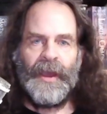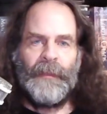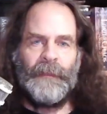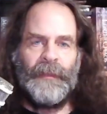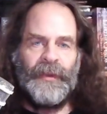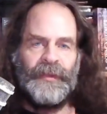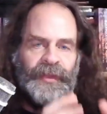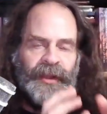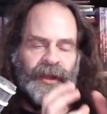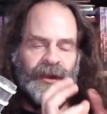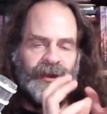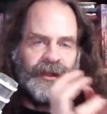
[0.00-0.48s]

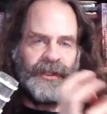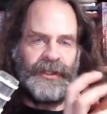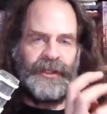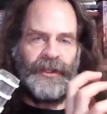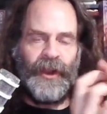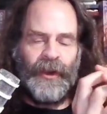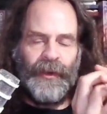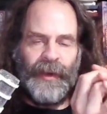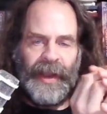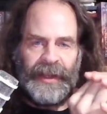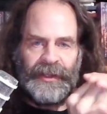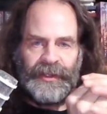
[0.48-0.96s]
but there is
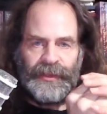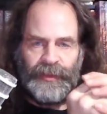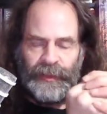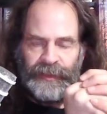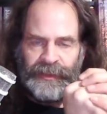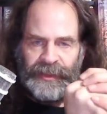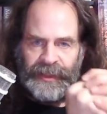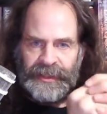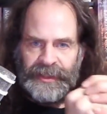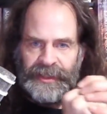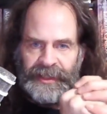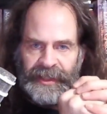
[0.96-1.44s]
no actual
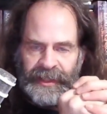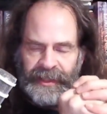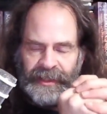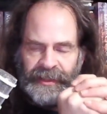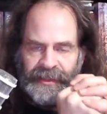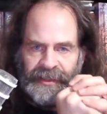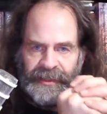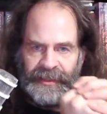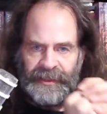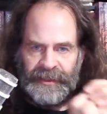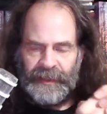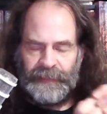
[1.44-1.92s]

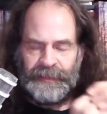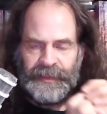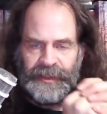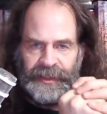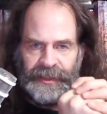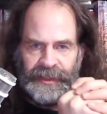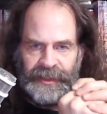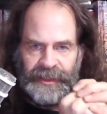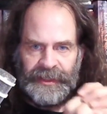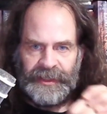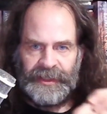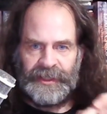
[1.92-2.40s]
disease
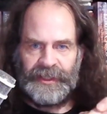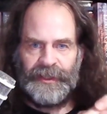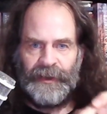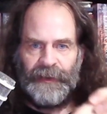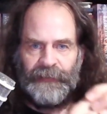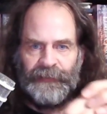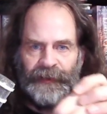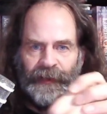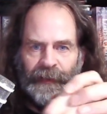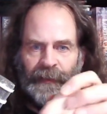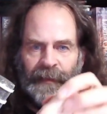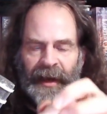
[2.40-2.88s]
substance
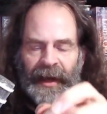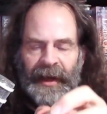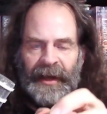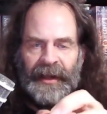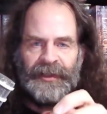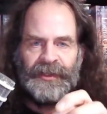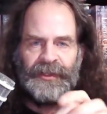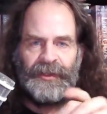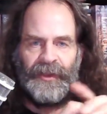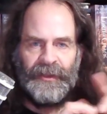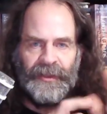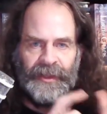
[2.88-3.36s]
itself to
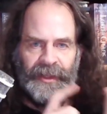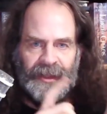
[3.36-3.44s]
pass on.